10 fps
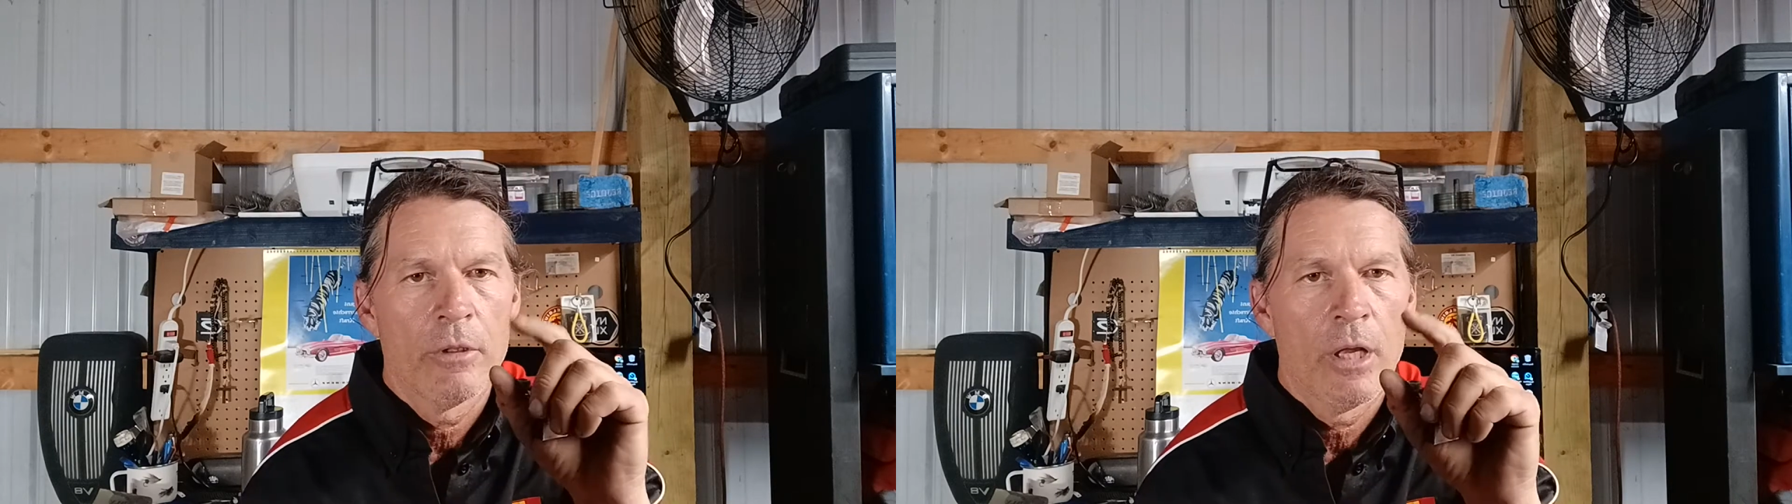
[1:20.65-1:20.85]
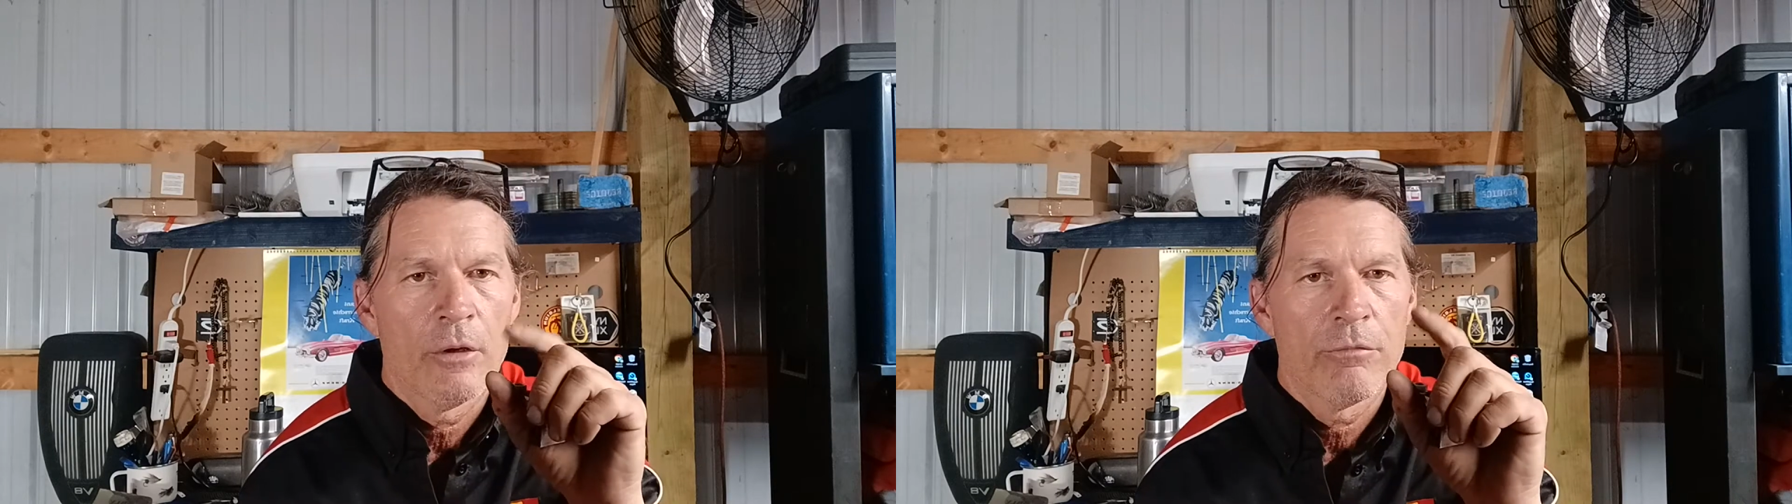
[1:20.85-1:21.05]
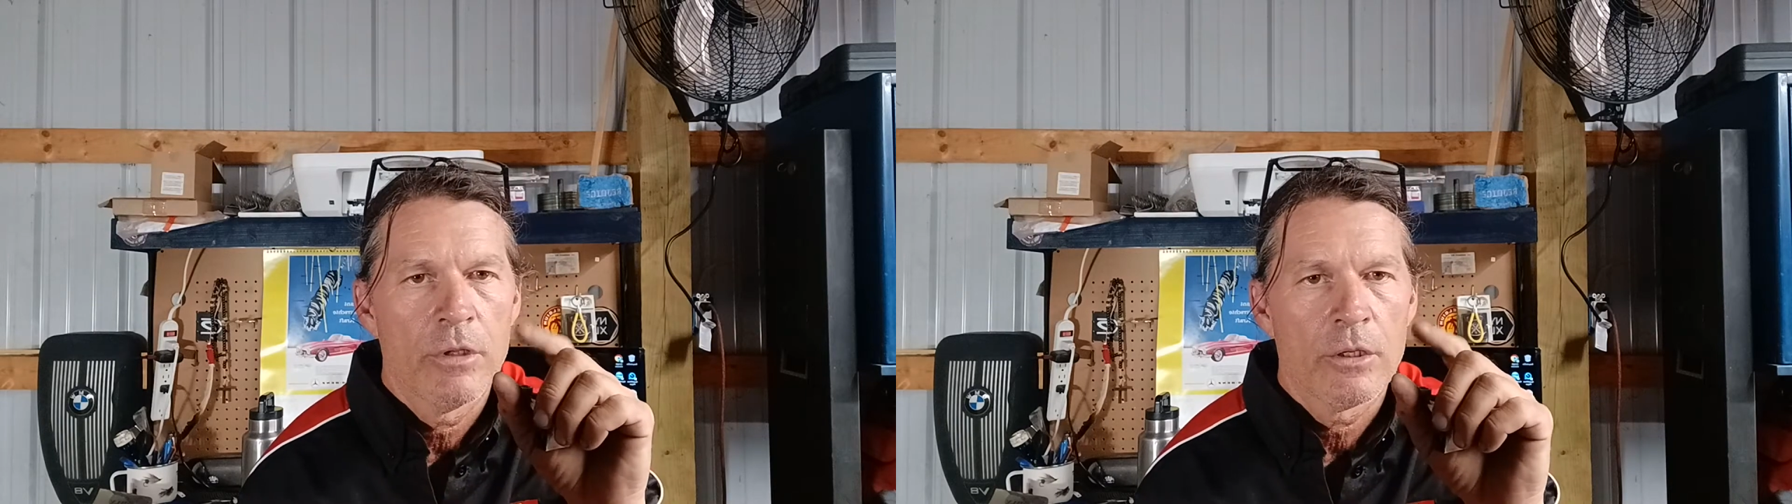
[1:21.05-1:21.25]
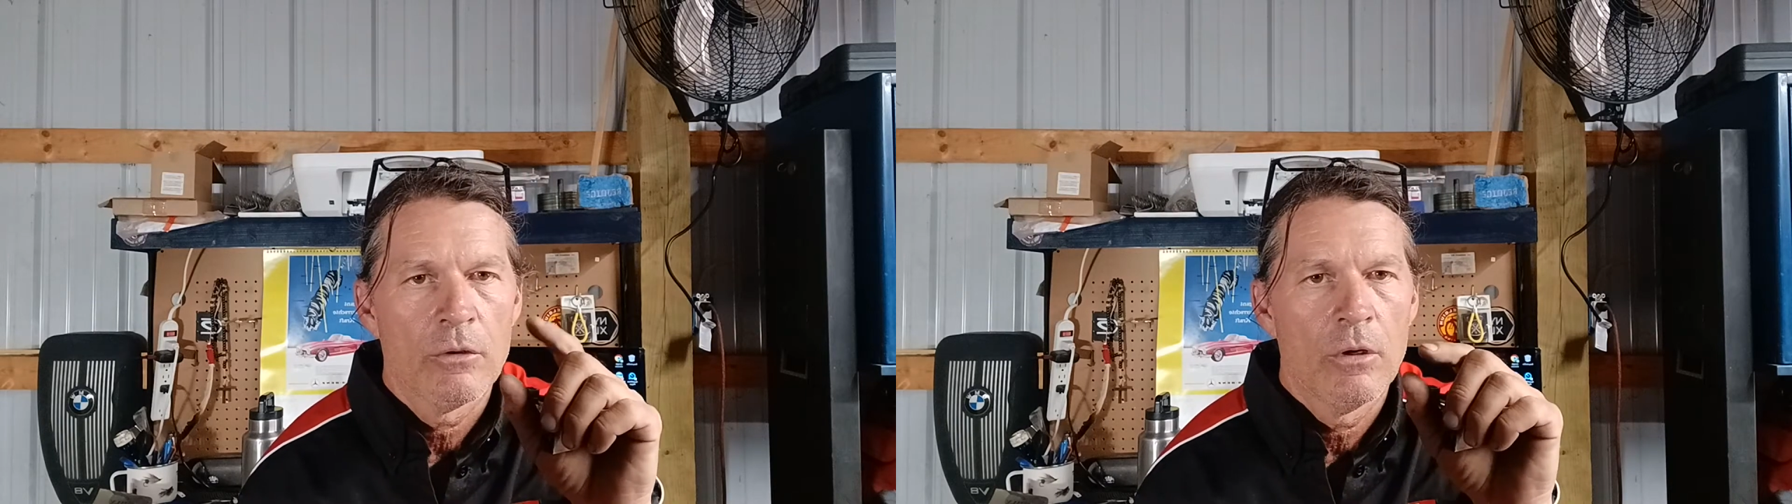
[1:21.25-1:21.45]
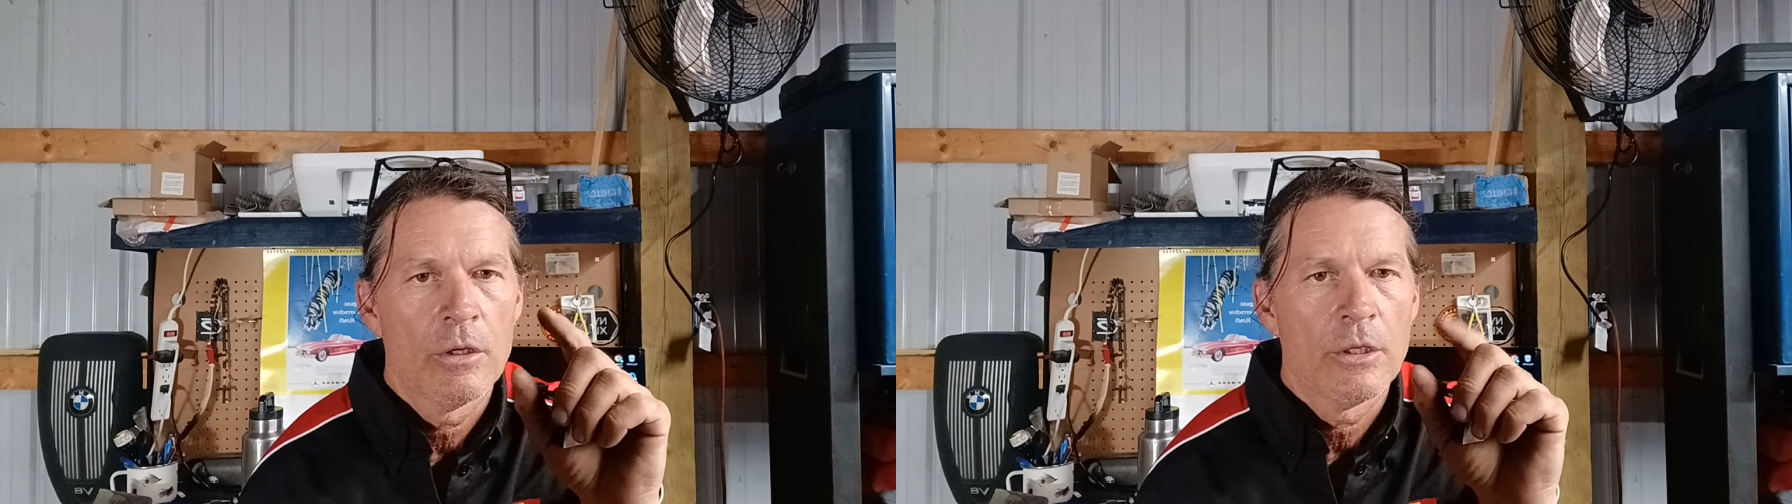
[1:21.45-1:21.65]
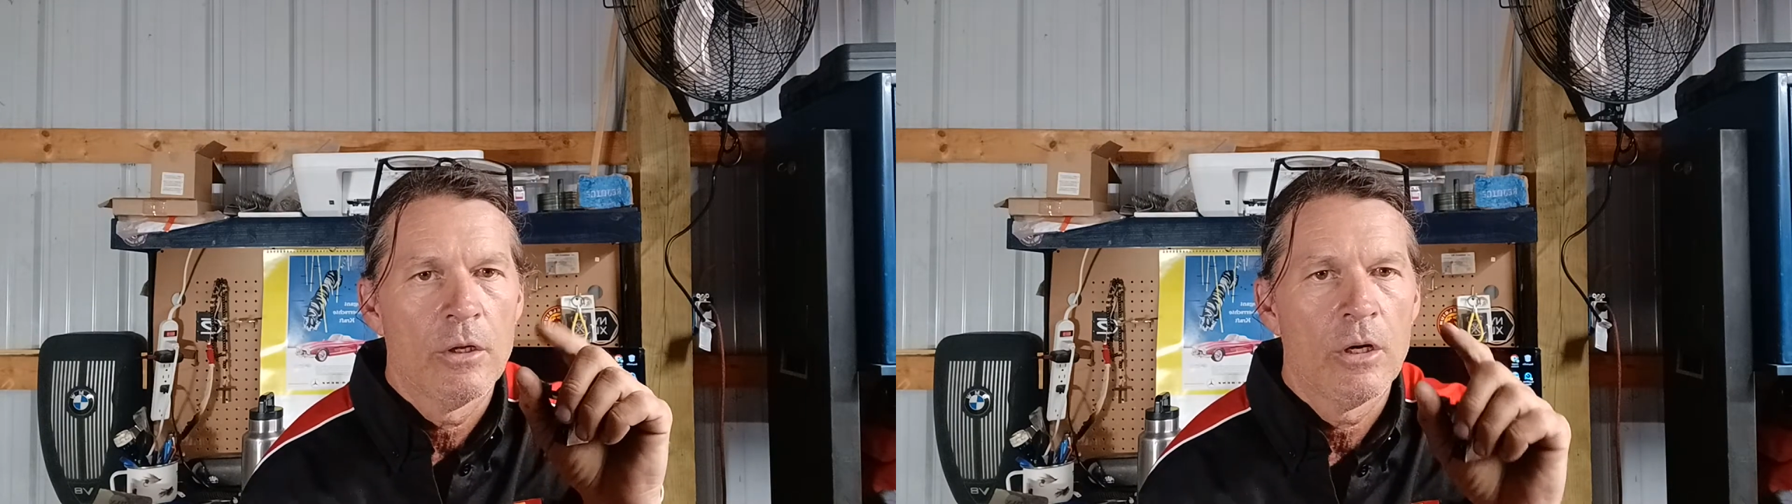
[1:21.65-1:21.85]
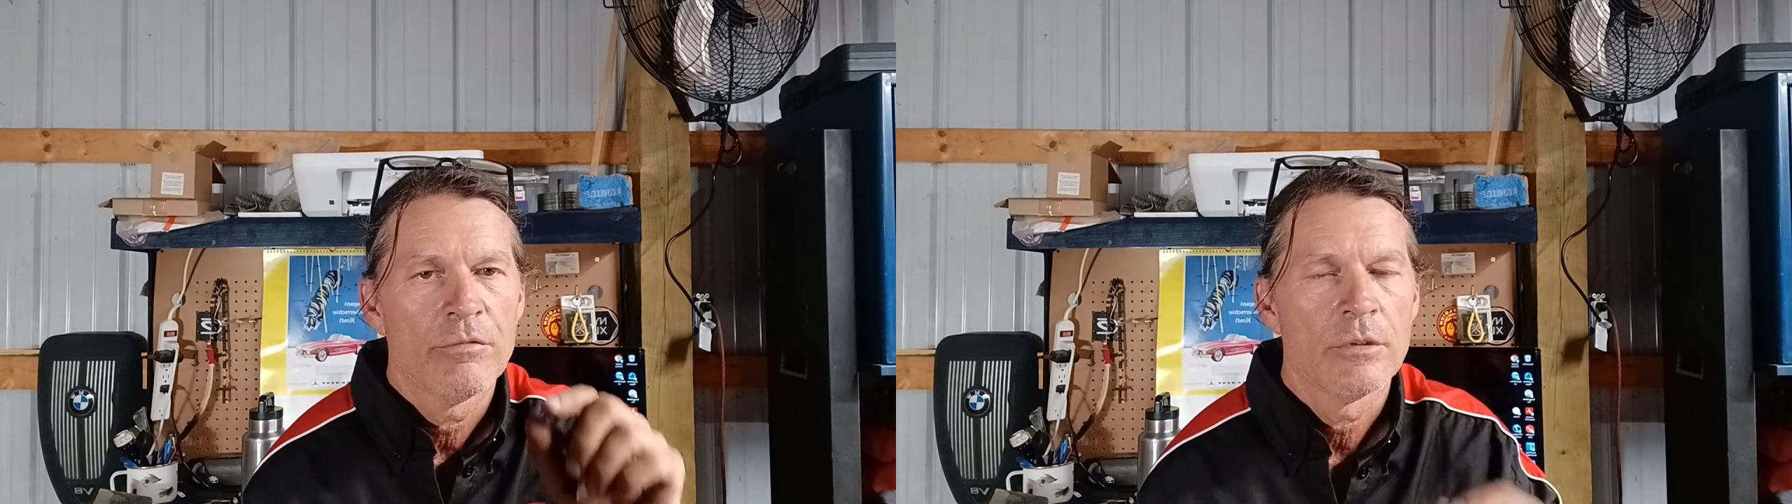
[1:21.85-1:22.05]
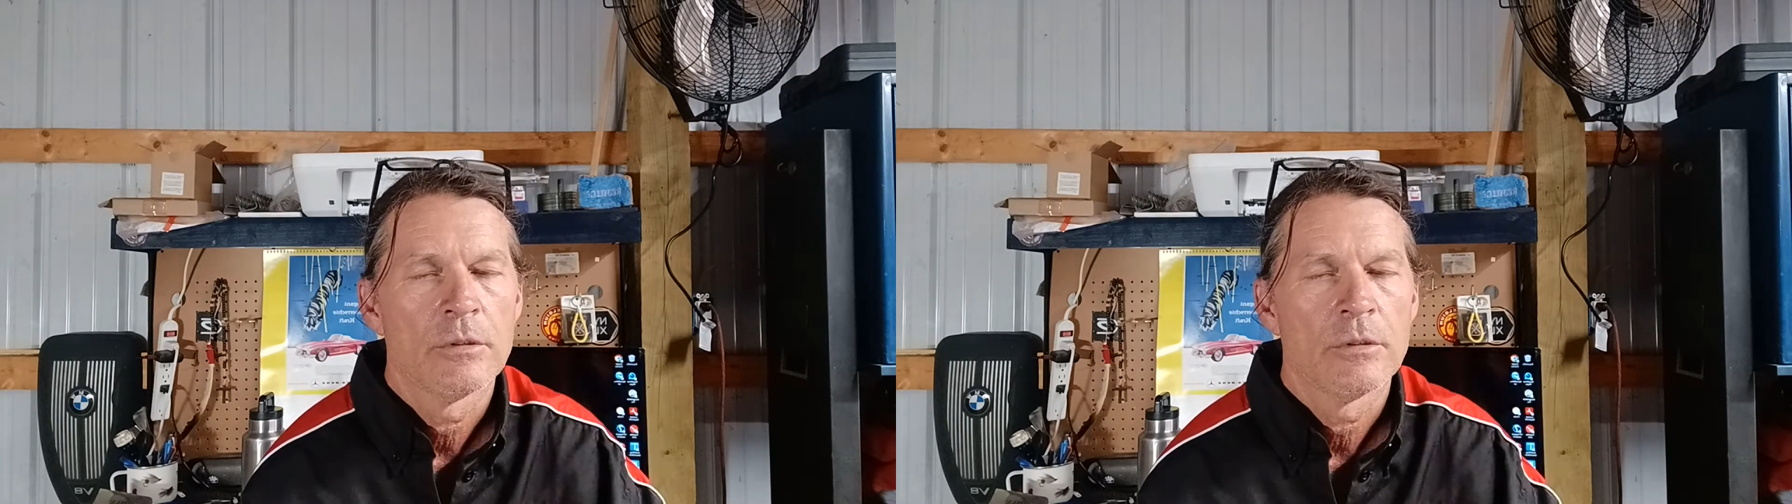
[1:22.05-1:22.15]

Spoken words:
light will flicker on and off,